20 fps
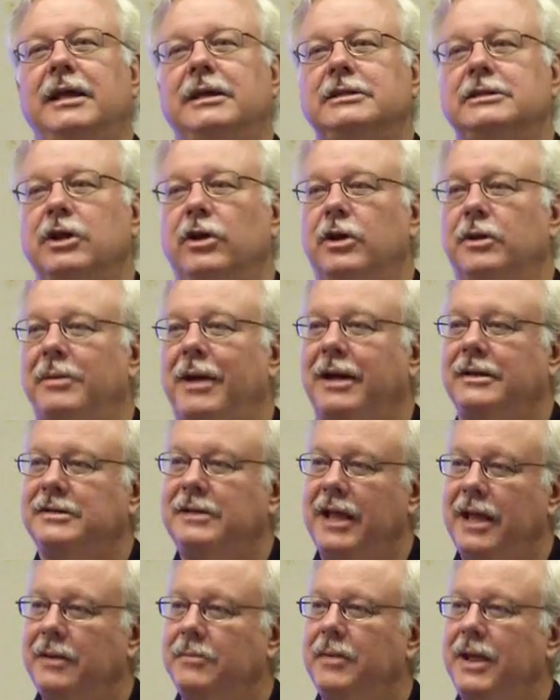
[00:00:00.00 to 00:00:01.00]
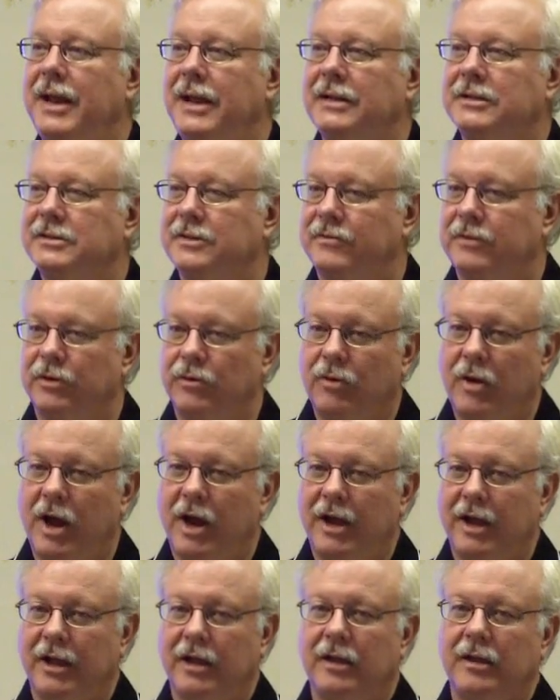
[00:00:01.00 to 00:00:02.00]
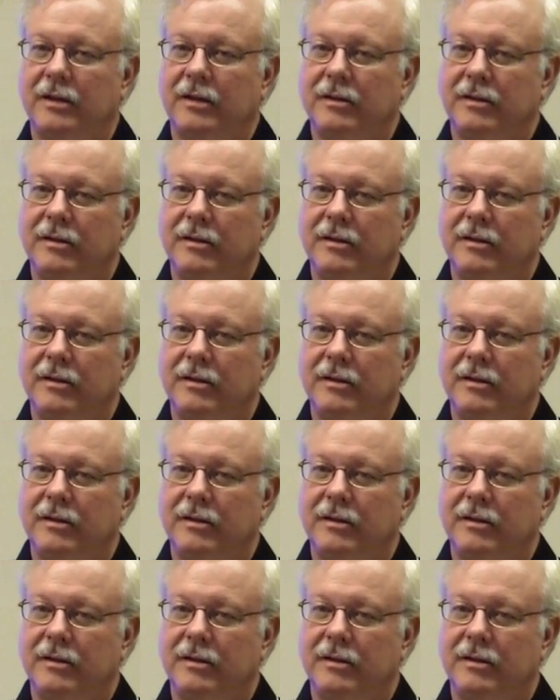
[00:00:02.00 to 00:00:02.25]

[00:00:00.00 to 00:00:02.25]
So in about 10 minutes of it running,